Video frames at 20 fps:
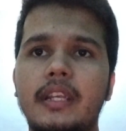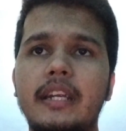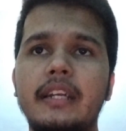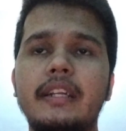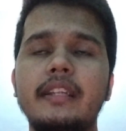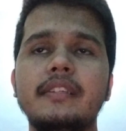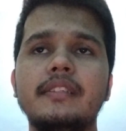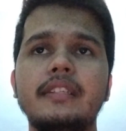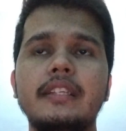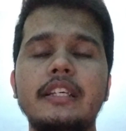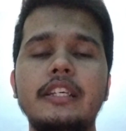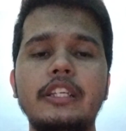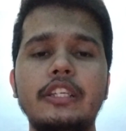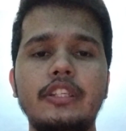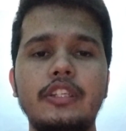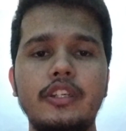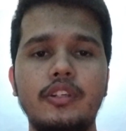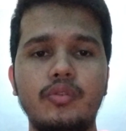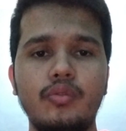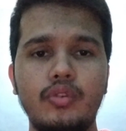it is
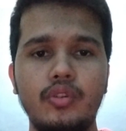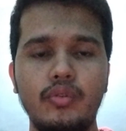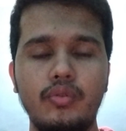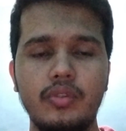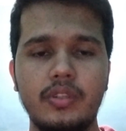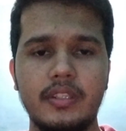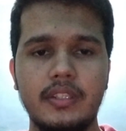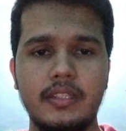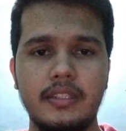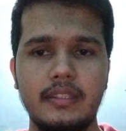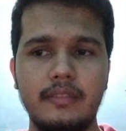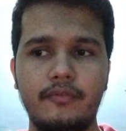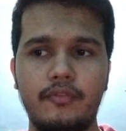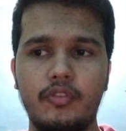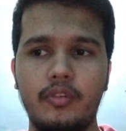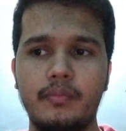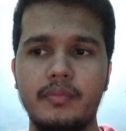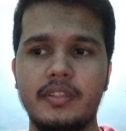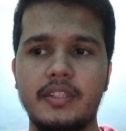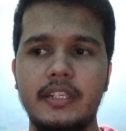easy to use
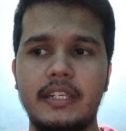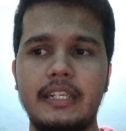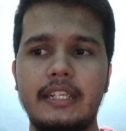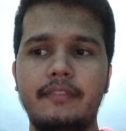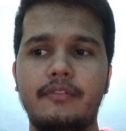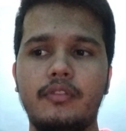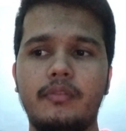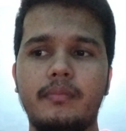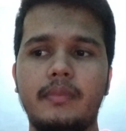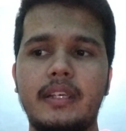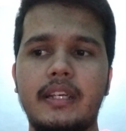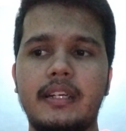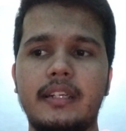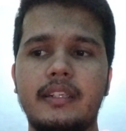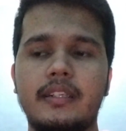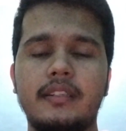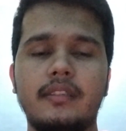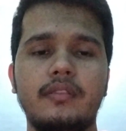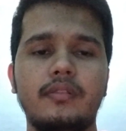study from that,